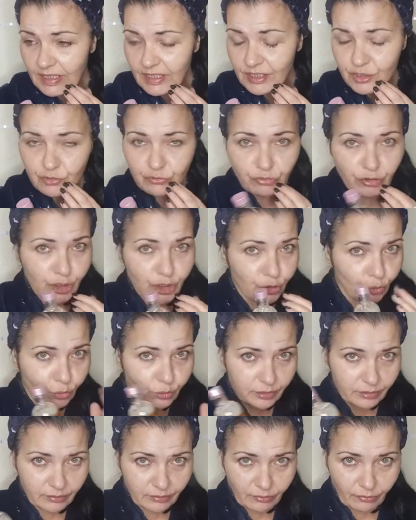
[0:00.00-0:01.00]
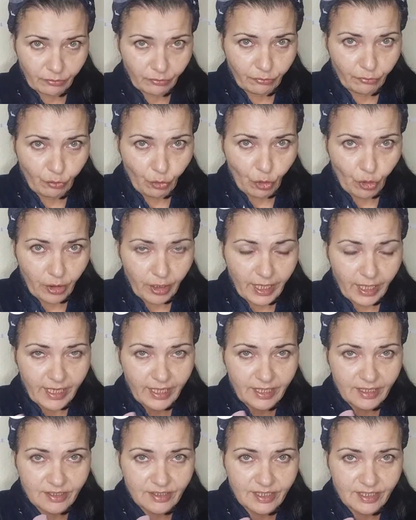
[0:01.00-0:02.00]
is renowned for
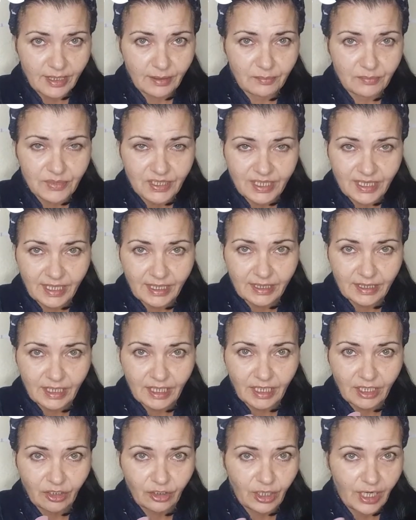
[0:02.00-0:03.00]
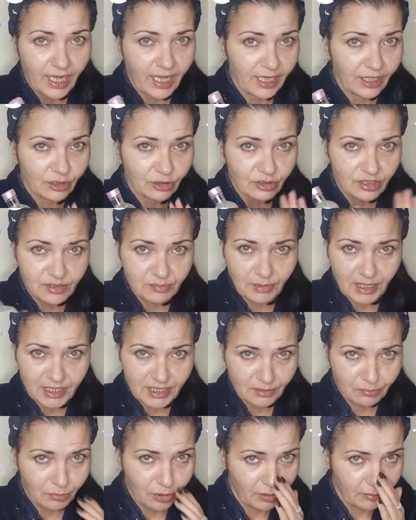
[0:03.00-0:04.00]
its um, skincare and
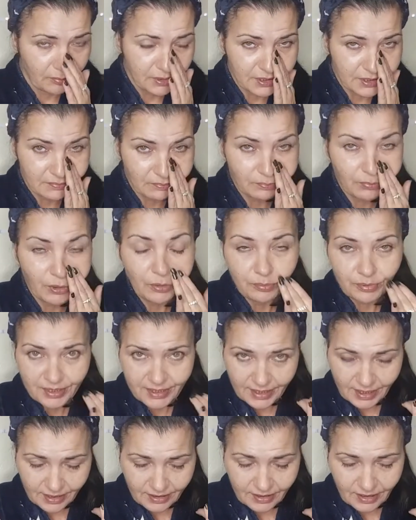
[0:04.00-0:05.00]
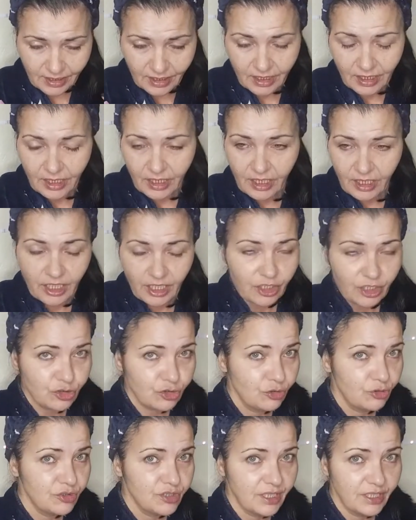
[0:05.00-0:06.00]
cosmetic pur purposes.
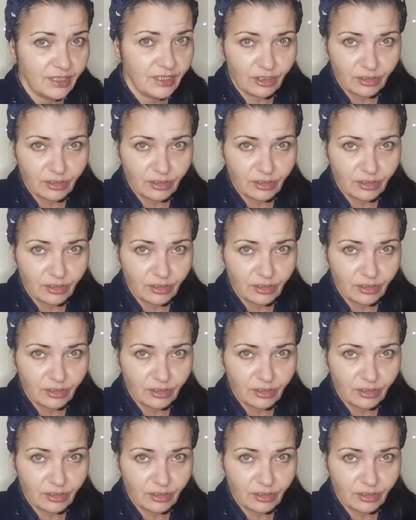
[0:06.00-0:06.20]
It's used in